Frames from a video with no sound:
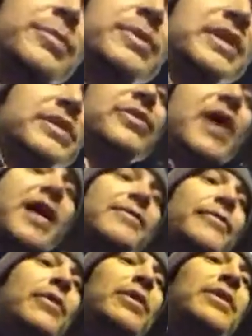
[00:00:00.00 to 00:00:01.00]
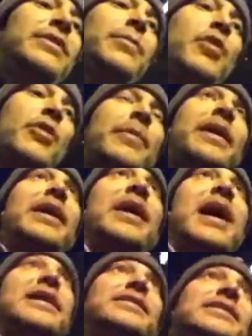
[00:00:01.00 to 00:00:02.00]
be thoughtful in the
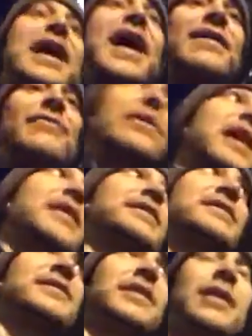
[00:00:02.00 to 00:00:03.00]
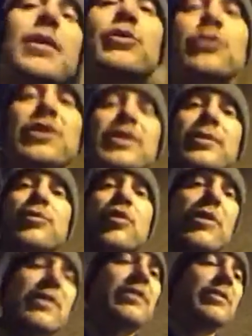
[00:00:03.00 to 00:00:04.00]
moment, and have that as a real
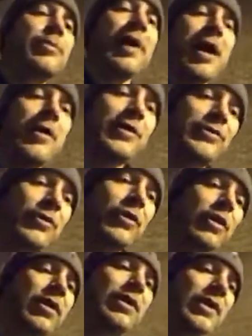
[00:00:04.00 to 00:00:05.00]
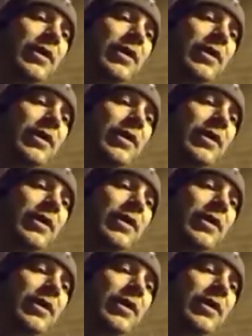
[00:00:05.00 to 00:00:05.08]
important, powerful